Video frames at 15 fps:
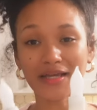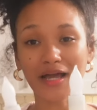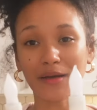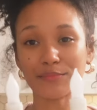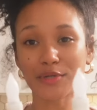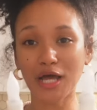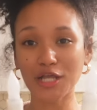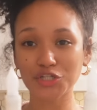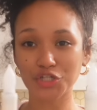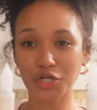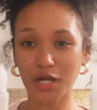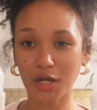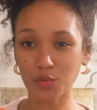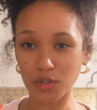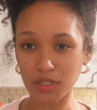I'm not sure
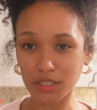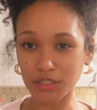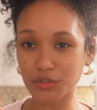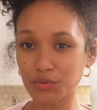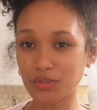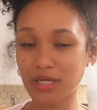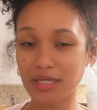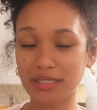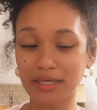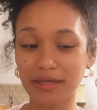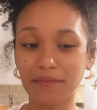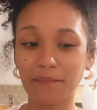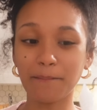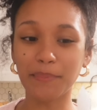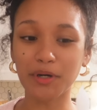how we're gonna do that
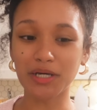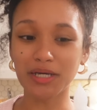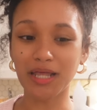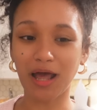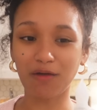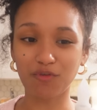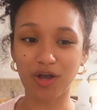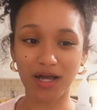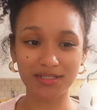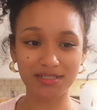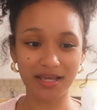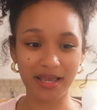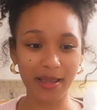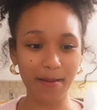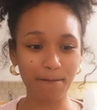yet, but I've got
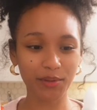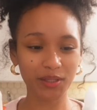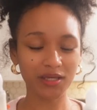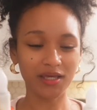tape